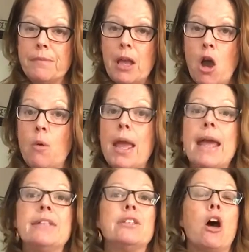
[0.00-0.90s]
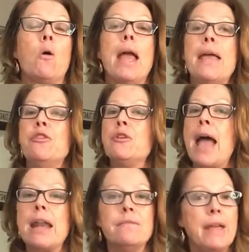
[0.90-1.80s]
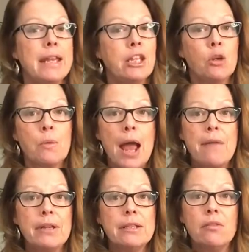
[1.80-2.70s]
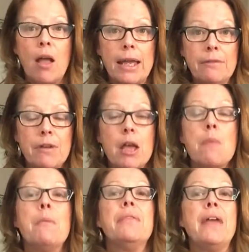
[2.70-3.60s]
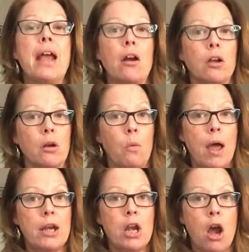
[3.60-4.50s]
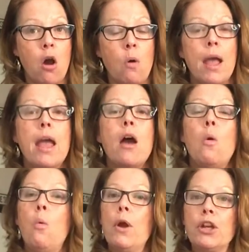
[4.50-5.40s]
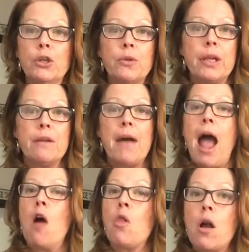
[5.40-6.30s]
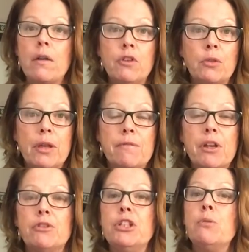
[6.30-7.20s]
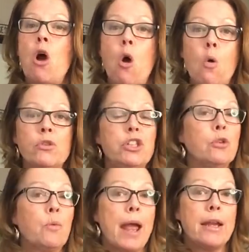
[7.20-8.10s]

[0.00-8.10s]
Okay, so they're not invading your private life, but they are gonna wanna know where you live, how long have you lived there, do you own, do you rent,